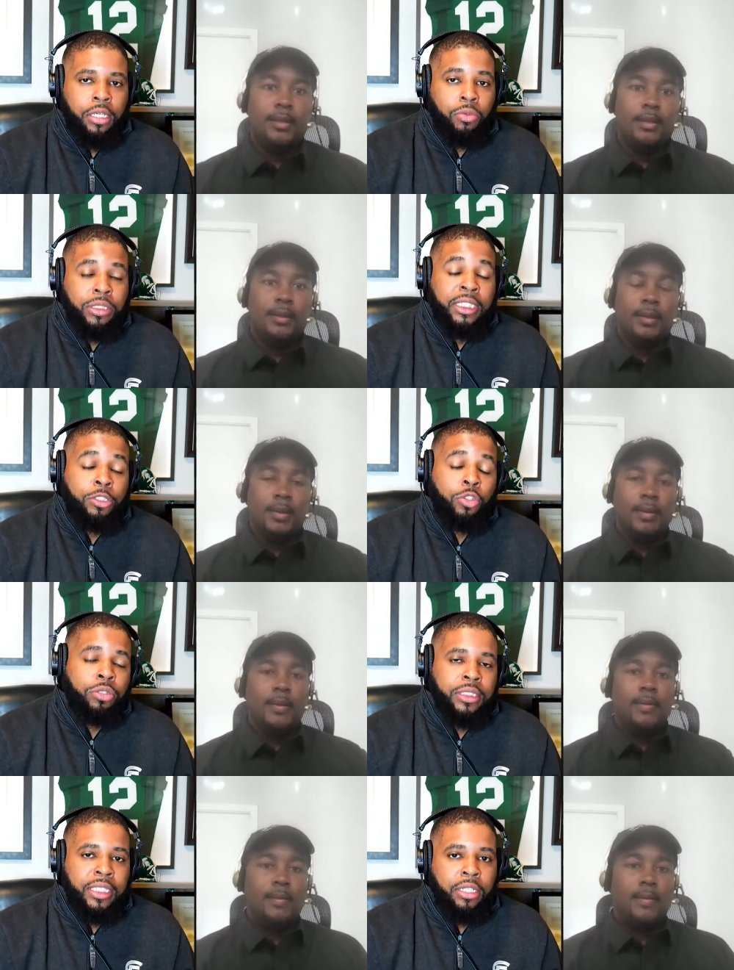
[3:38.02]
Speaker 1: what things do you
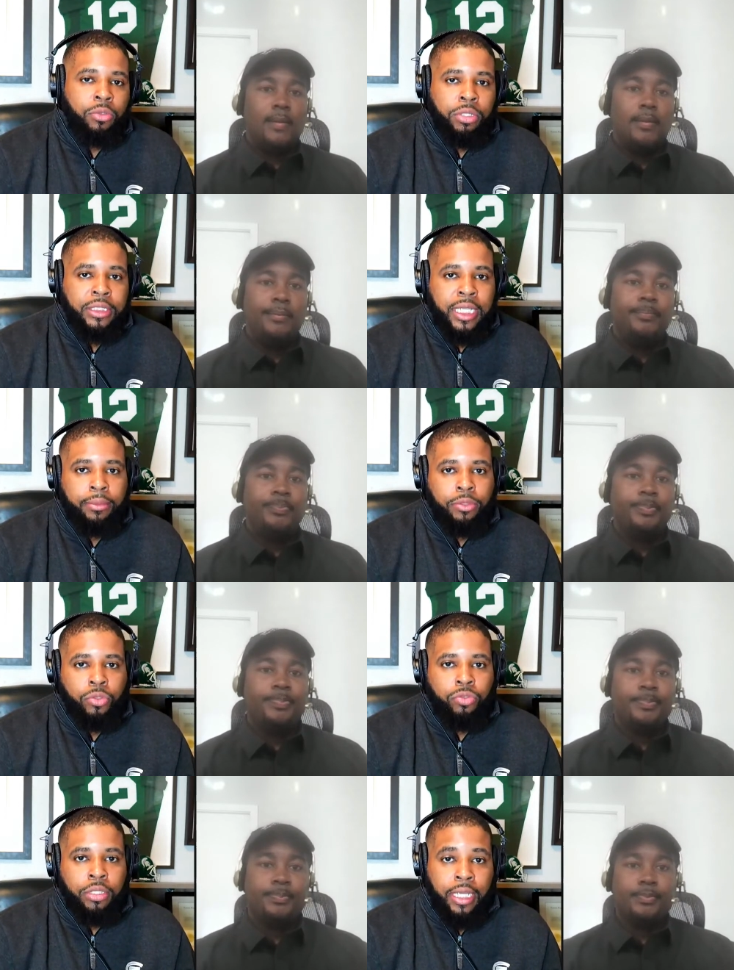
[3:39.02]
consider when it's time
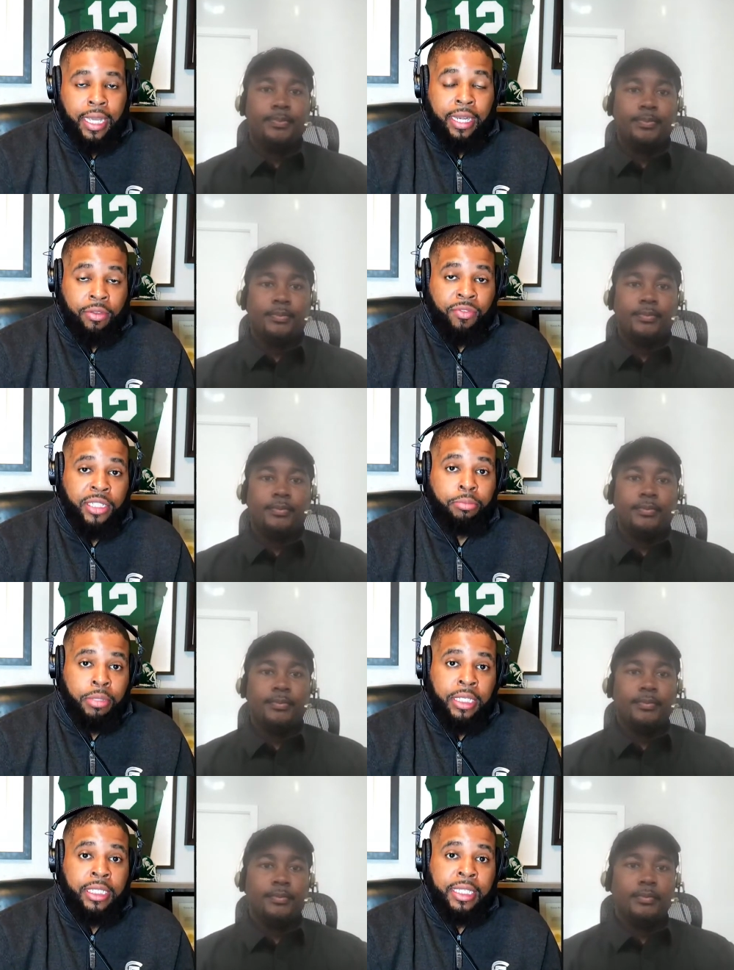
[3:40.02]
to kind of invest
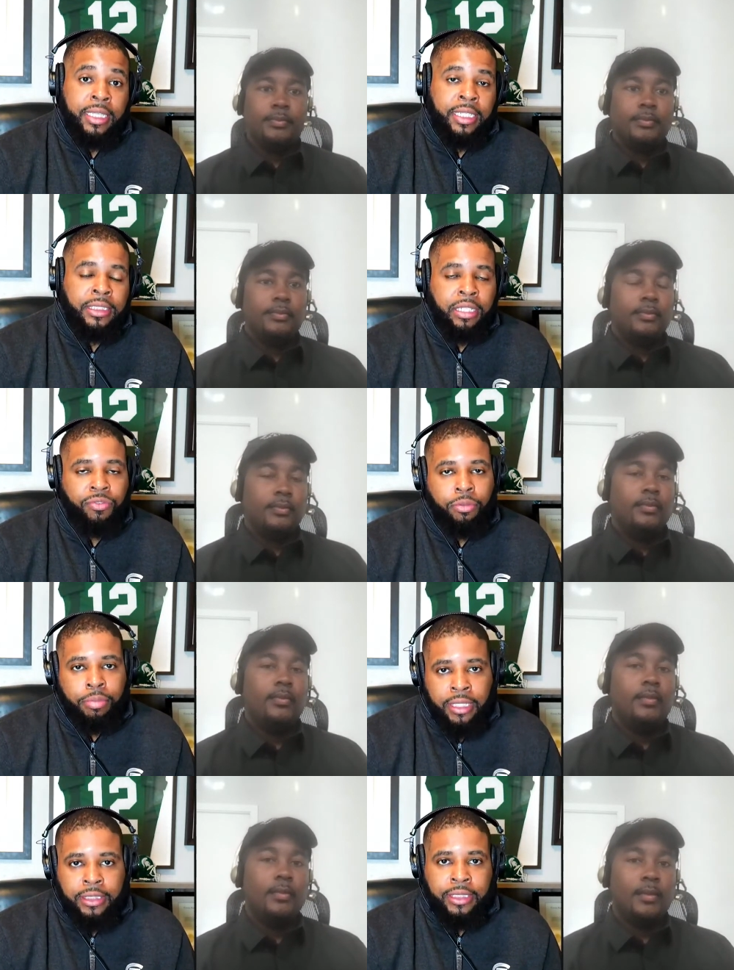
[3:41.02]
money in these different
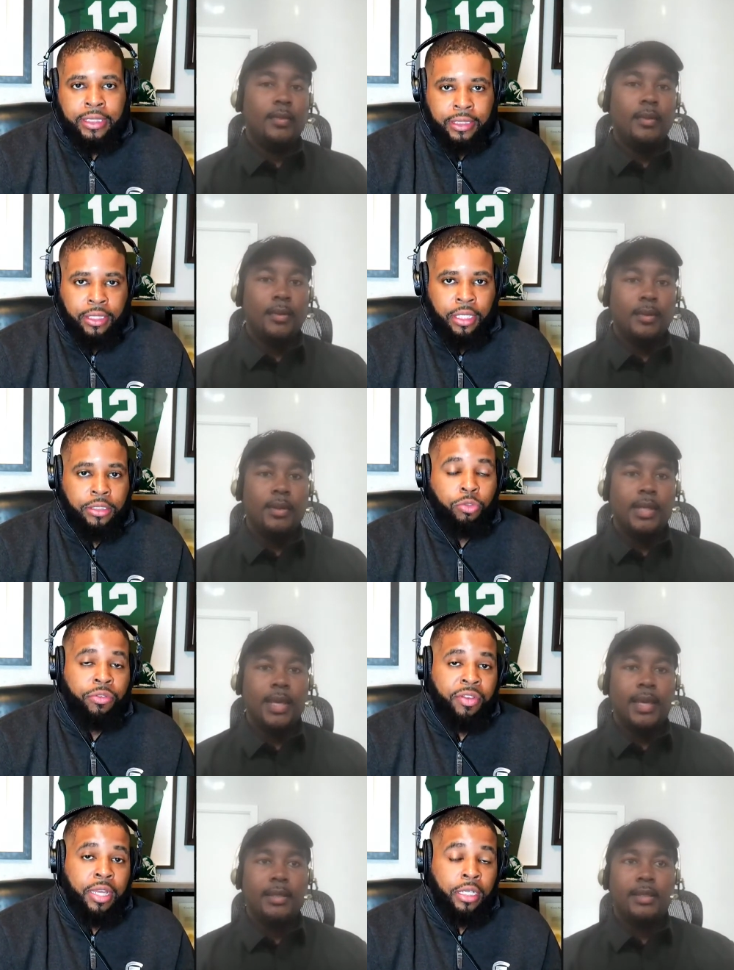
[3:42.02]
businesses?
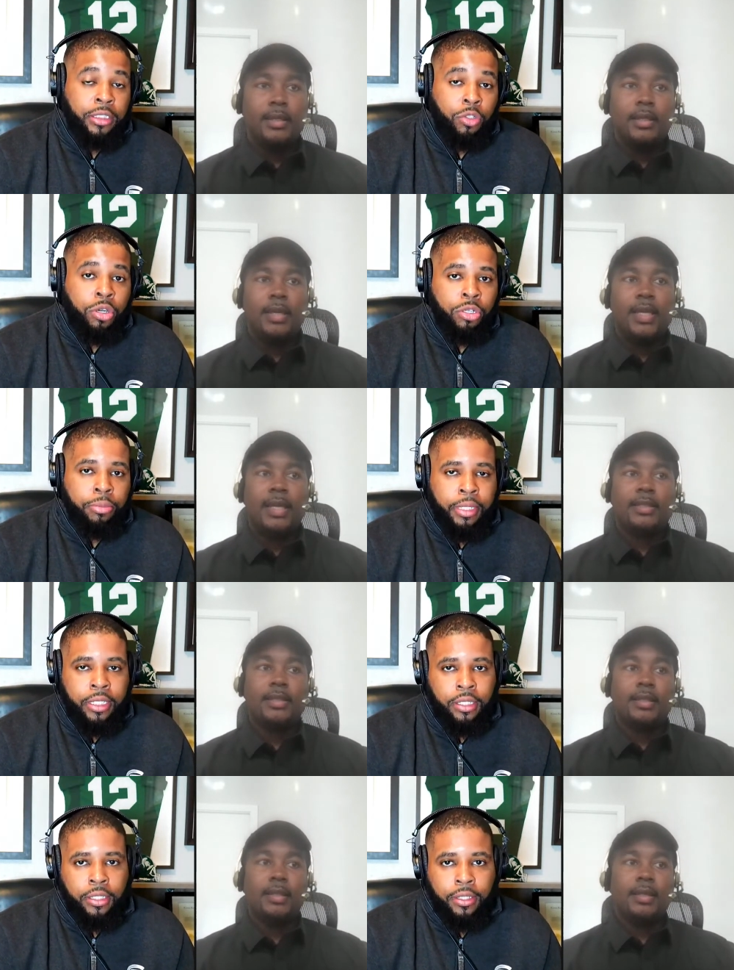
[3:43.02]
yeah, and that's money.
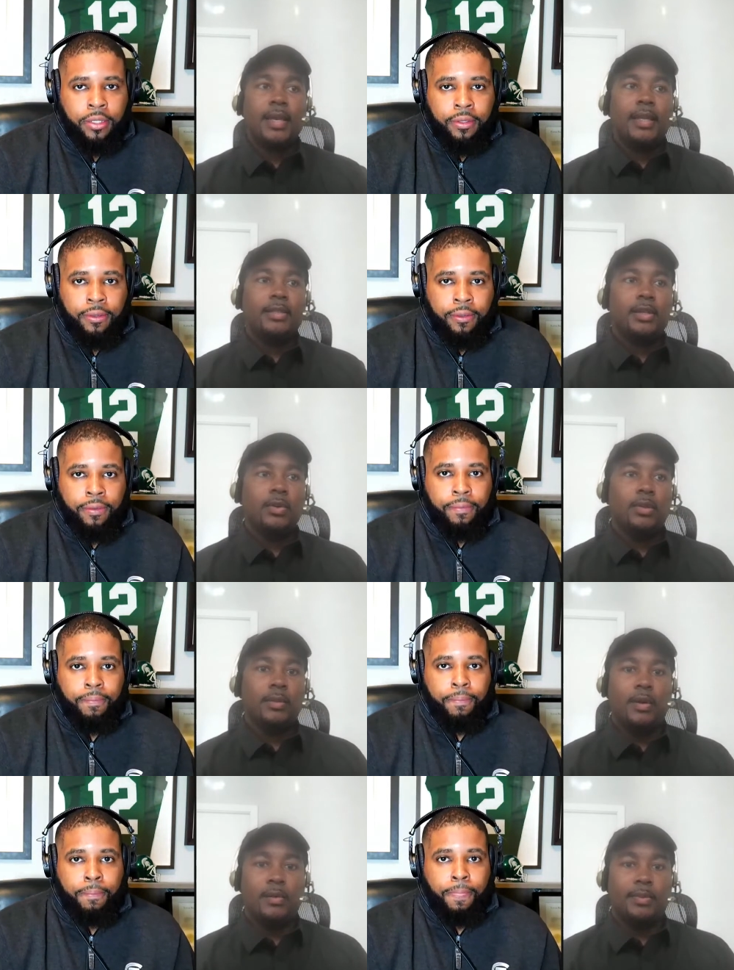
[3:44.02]
Speaker 2: yeah, and that's the cool thing
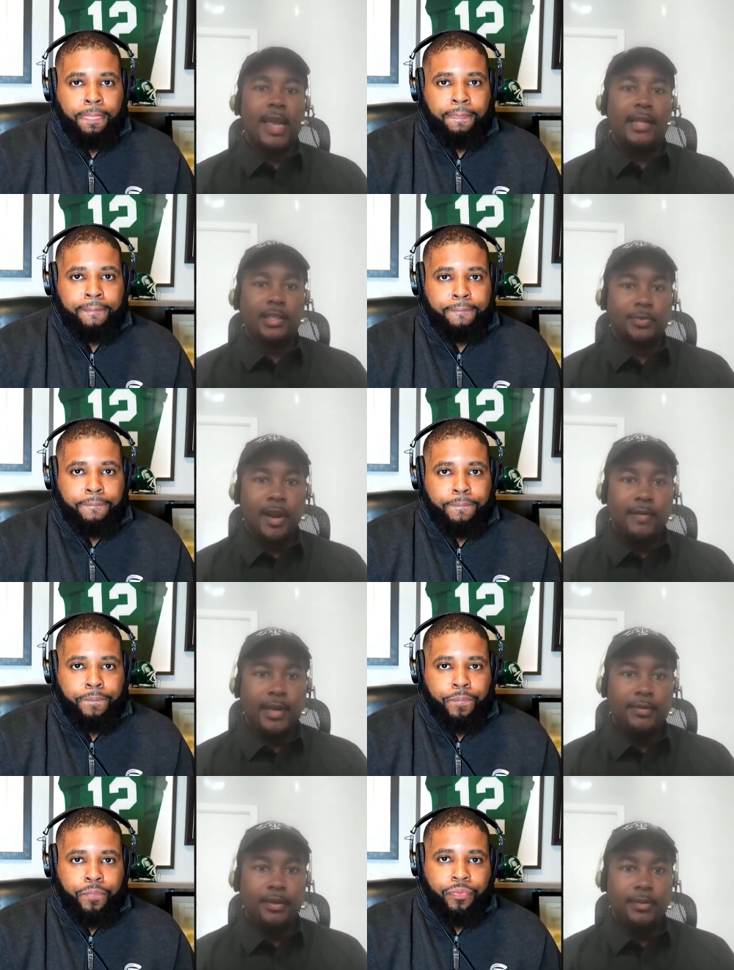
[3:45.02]
about my practice, private
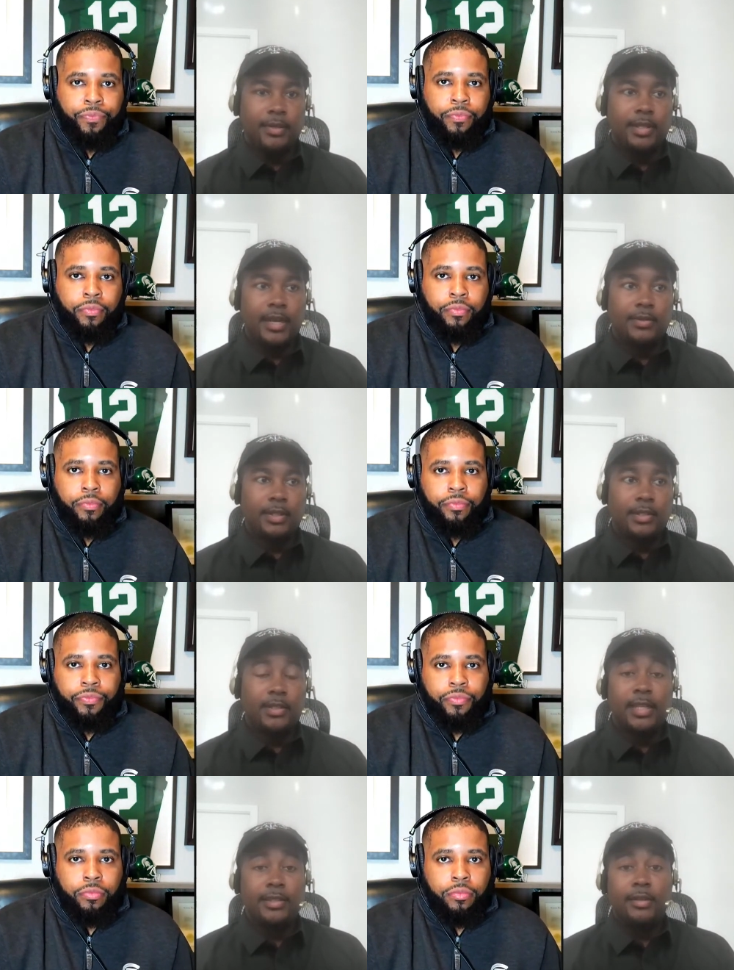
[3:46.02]
equity, mergers and
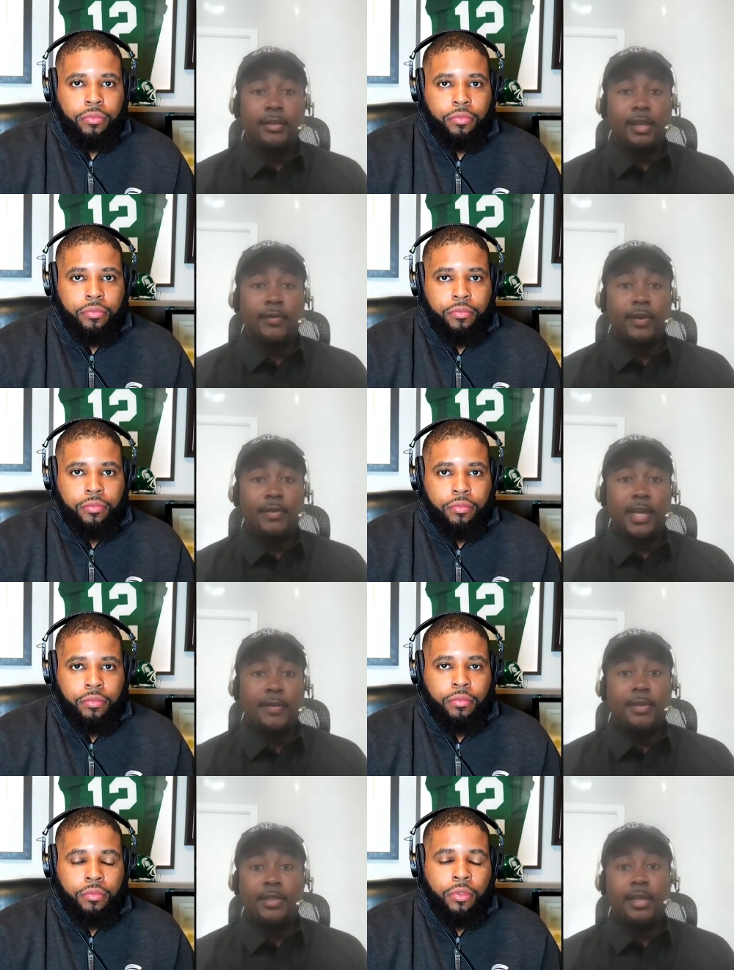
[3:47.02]
acquisitions. I see this stuff every day.
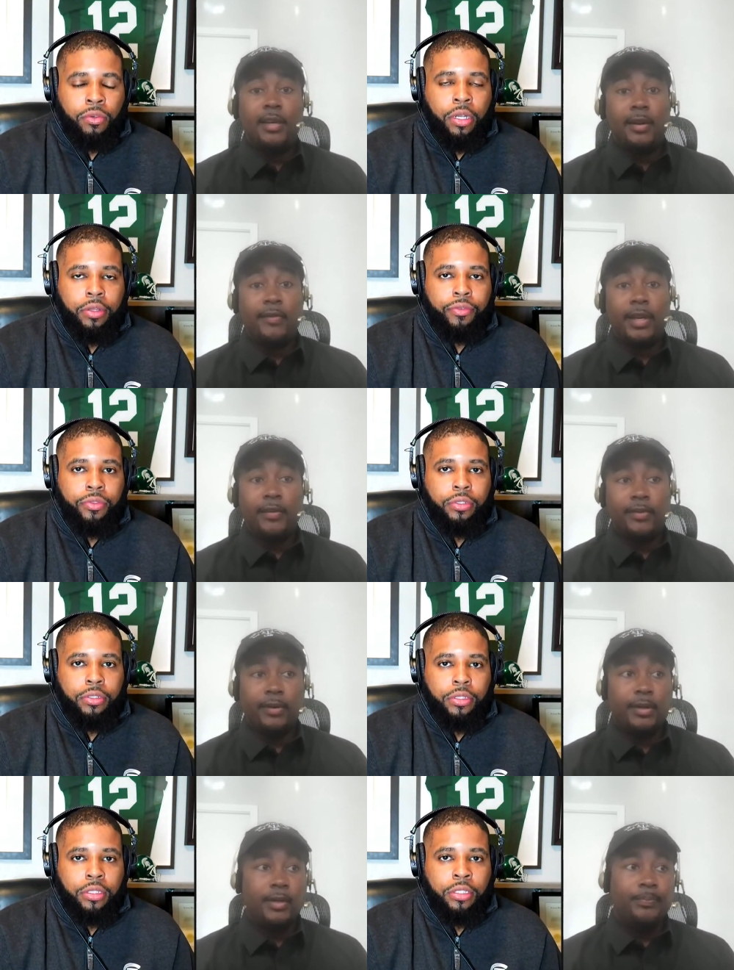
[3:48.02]
I've been seeing it every day
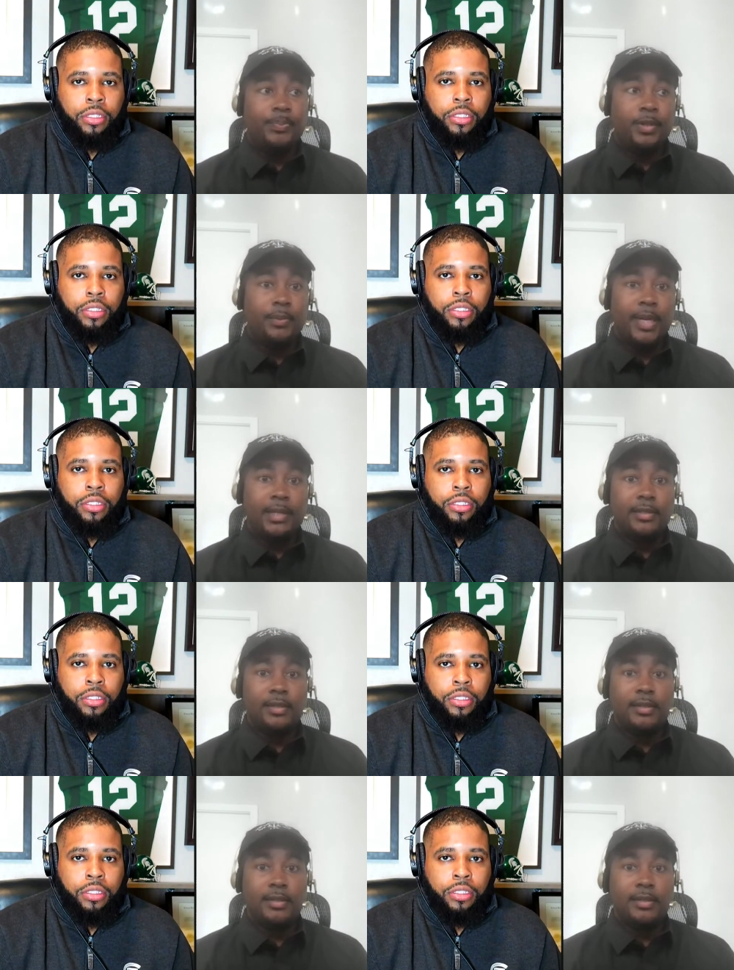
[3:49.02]
for the past six